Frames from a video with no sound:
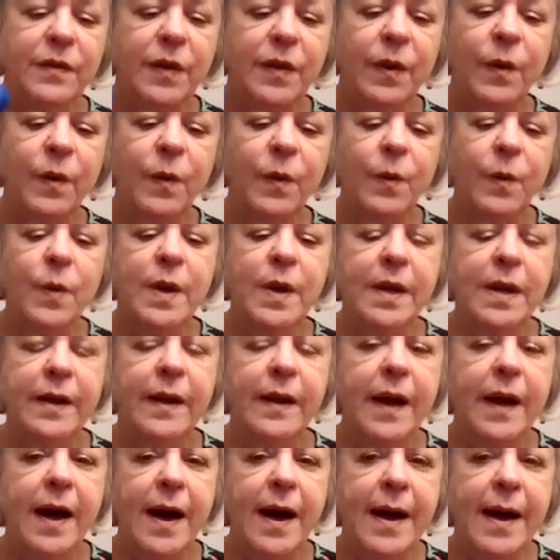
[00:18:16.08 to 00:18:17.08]
So
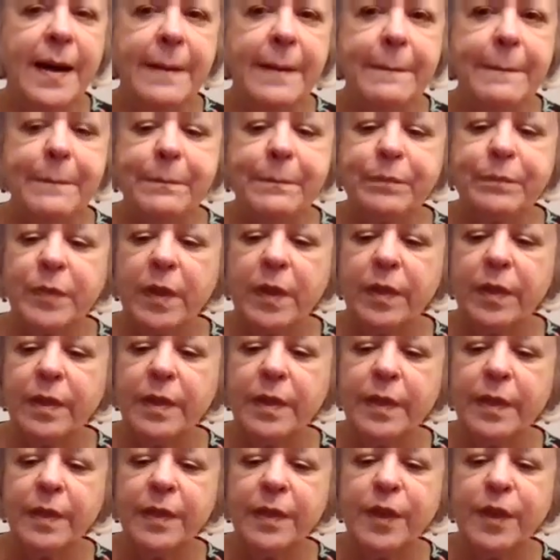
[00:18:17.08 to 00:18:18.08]
um,
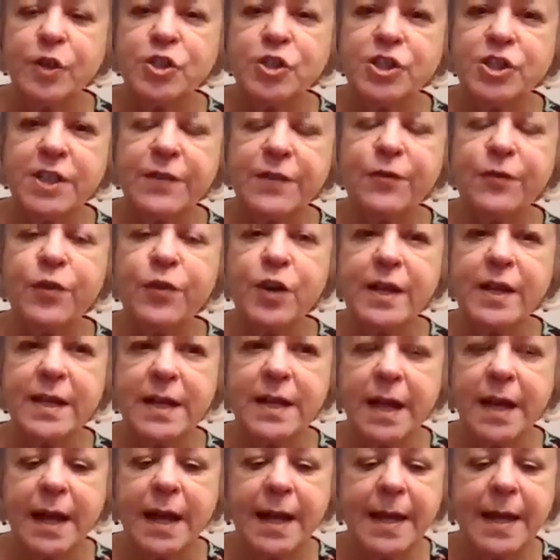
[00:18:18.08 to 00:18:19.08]
they're
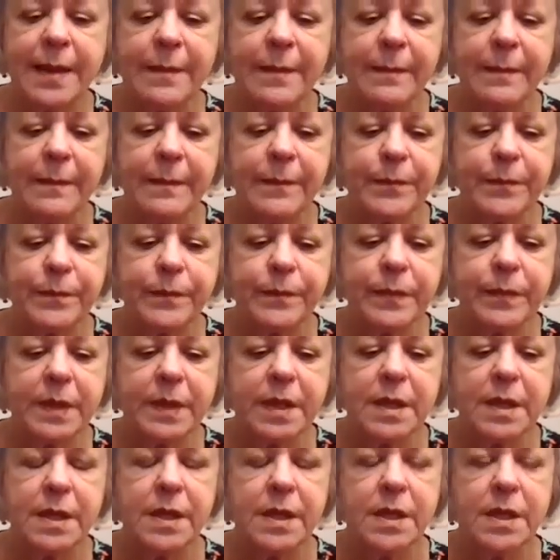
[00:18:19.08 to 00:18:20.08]
different um,
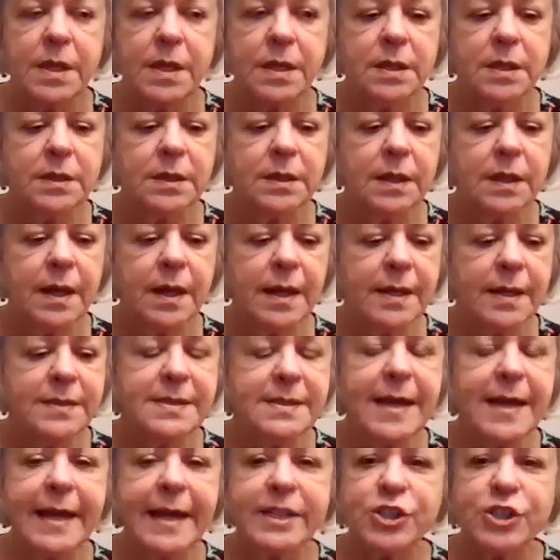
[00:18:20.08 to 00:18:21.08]
uh,
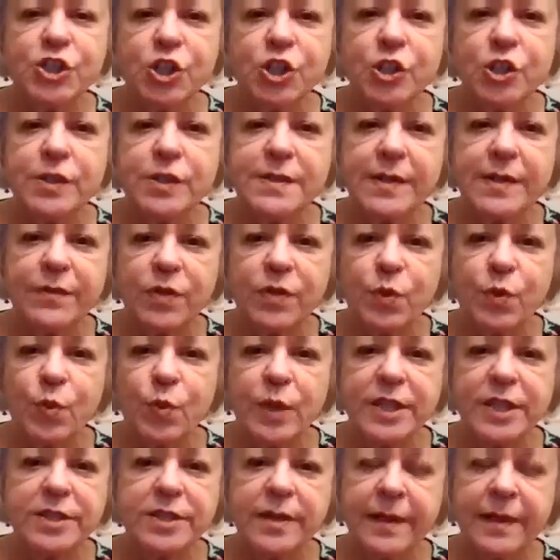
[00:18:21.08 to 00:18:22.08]
textures of the,
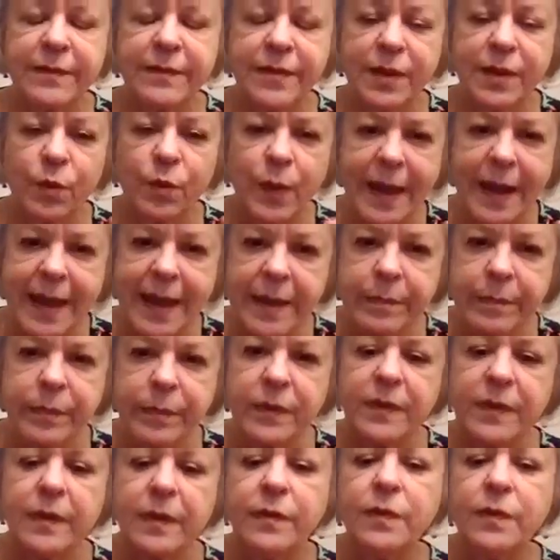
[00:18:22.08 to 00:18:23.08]
of the
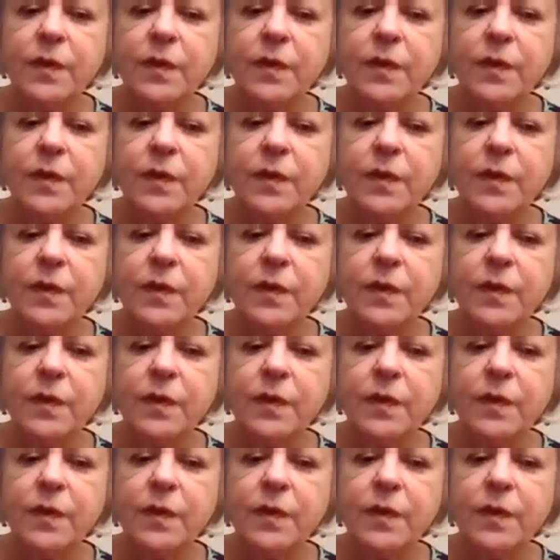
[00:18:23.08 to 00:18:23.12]
ramps